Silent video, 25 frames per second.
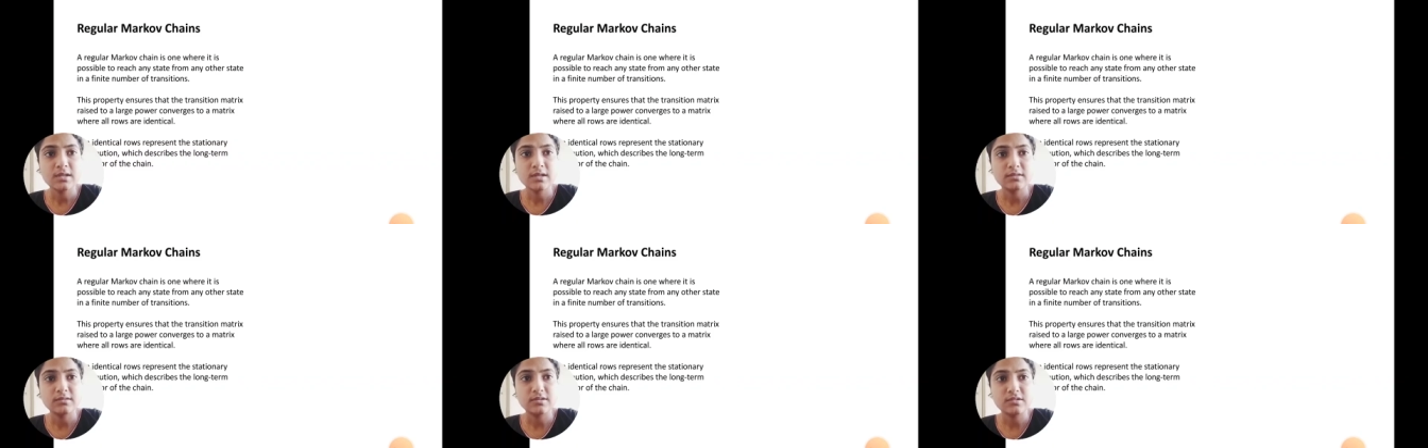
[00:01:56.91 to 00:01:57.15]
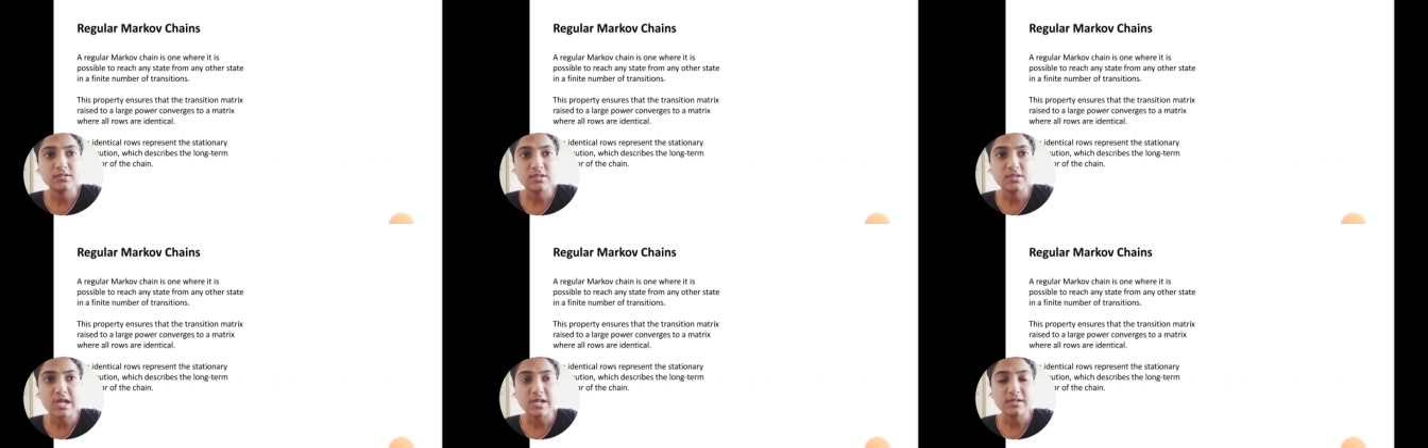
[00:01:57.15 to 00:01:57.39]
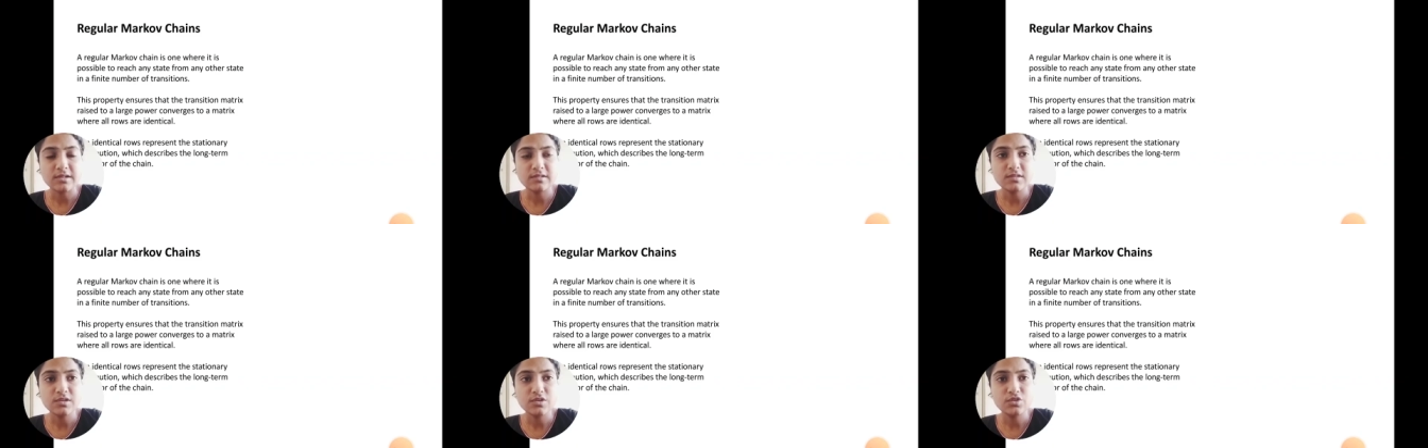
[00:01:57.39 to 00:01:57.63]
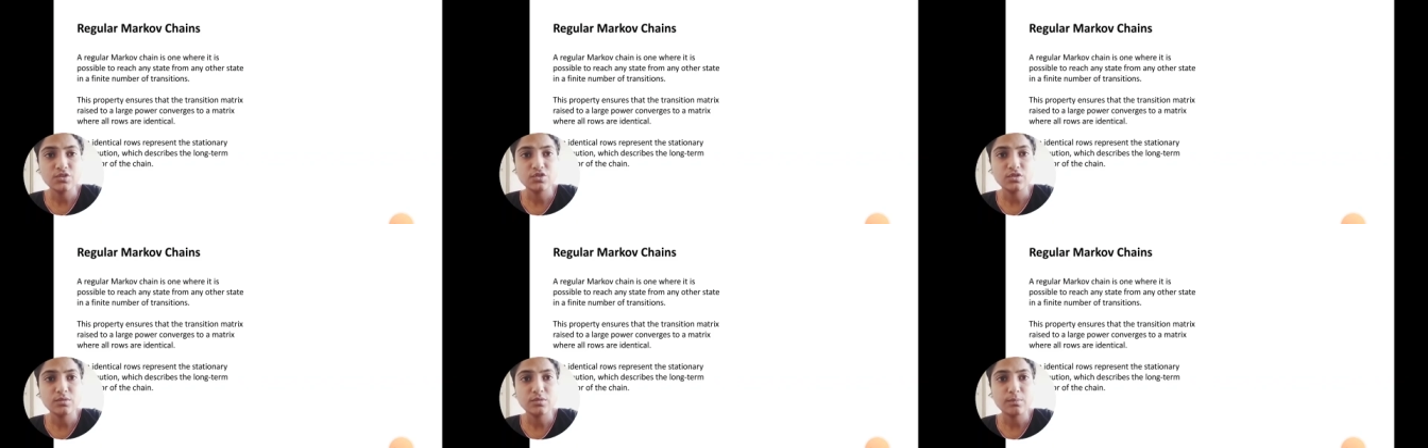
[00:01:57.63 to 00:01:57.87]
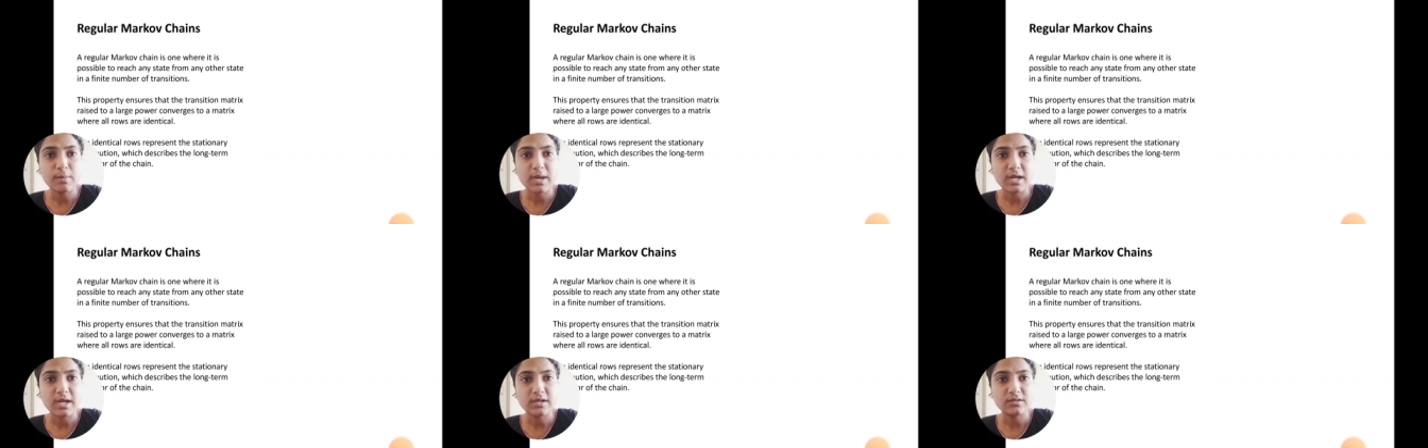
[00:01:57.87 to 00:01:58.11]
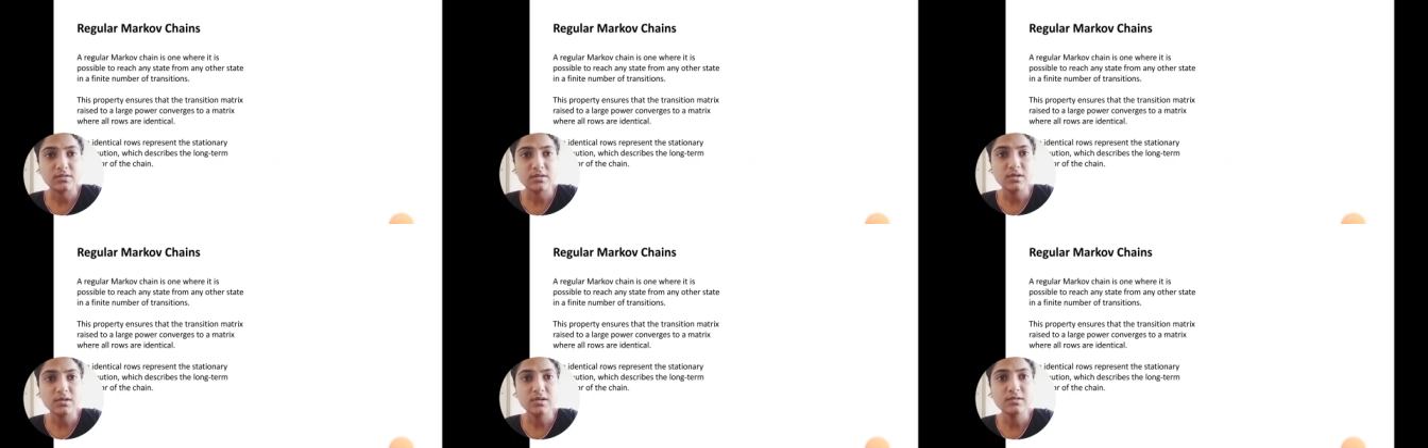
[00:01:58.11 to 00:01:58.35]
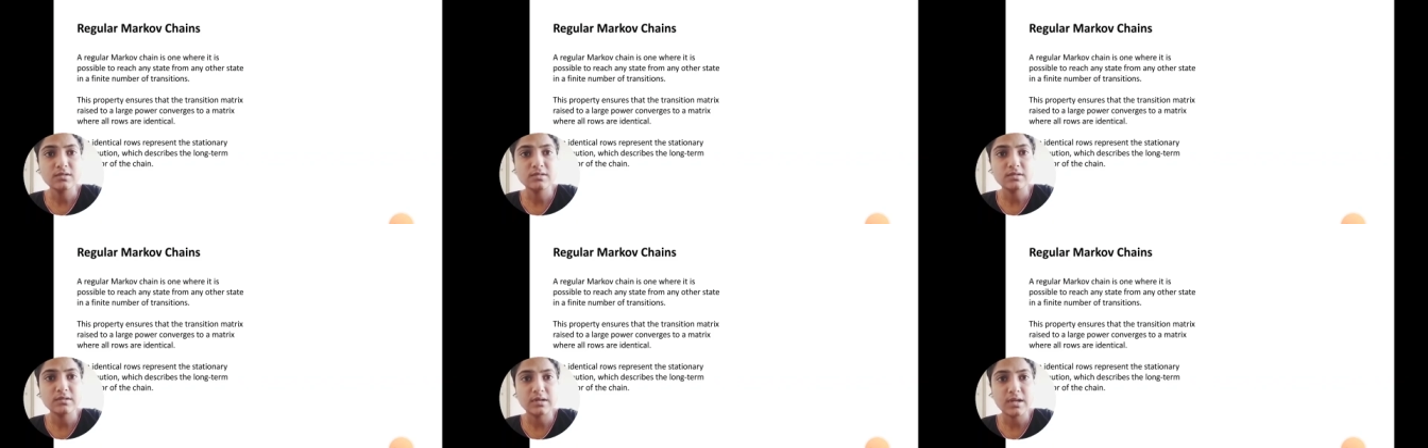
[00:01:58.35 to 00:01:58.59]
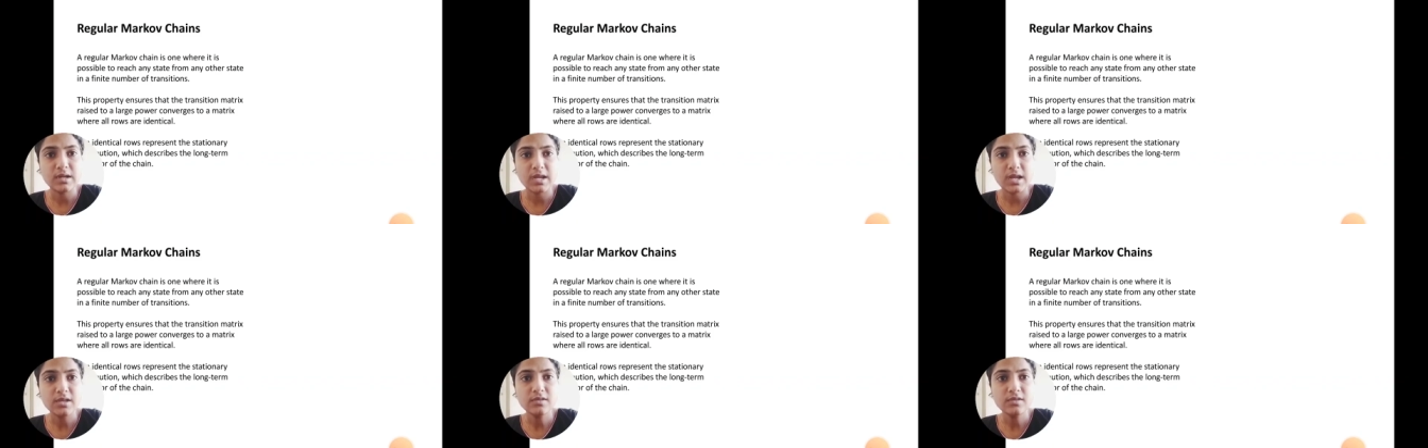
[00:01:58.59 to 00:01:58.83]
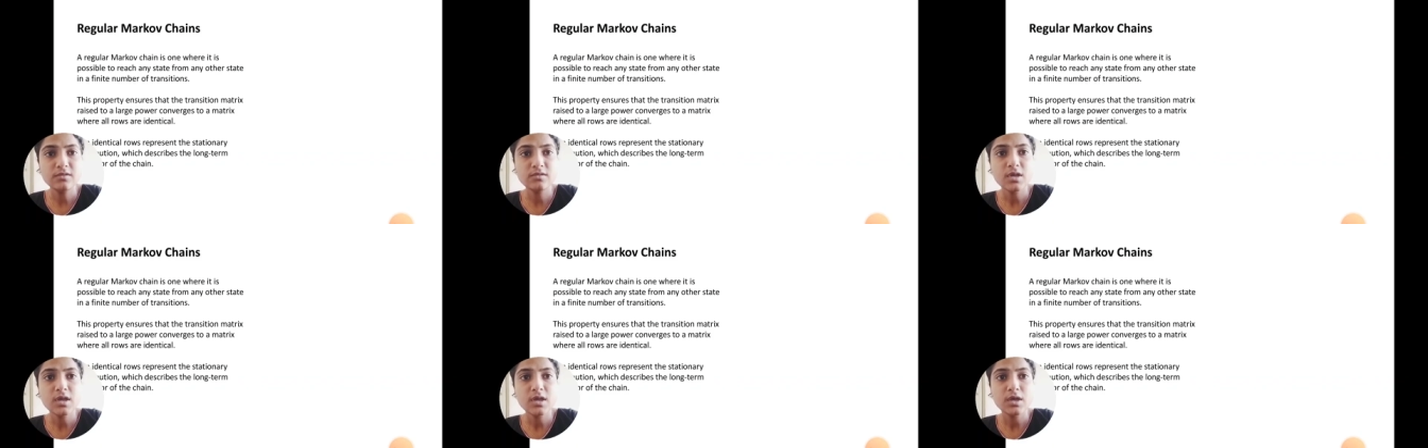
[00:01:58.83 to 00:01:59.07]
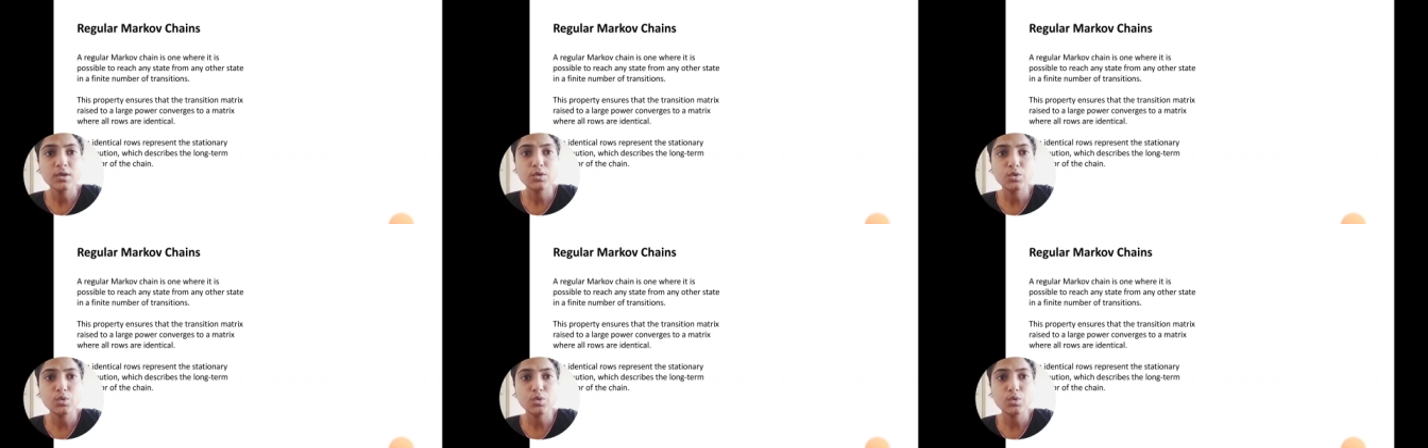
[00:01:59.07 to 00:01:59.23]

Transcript: the transition matrix raised